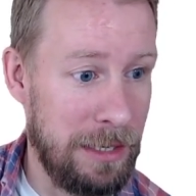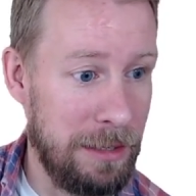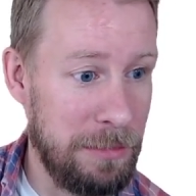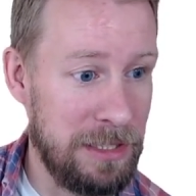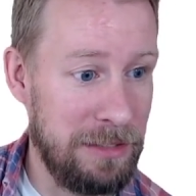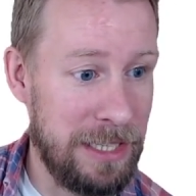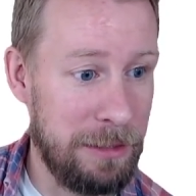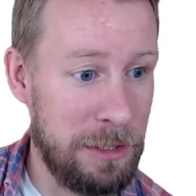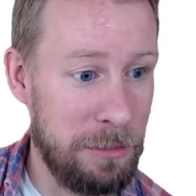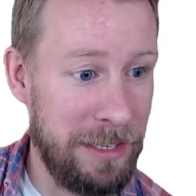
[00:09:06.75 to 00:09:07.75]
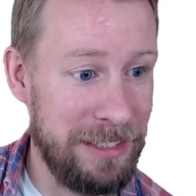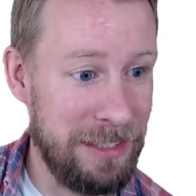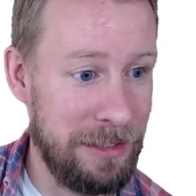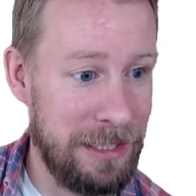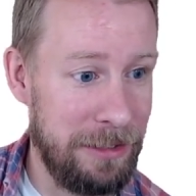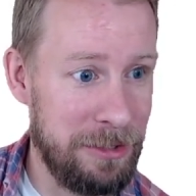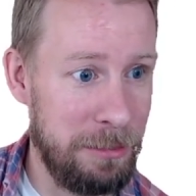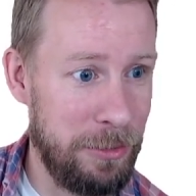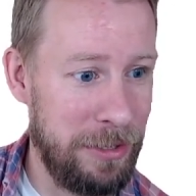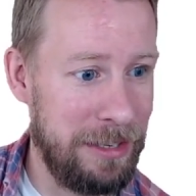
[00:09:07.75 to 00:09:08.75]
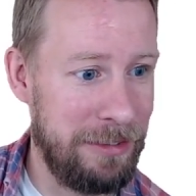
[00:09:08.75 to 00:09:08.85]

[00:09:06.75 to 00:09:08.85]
mischief tank, which is why he's got this little symbol here.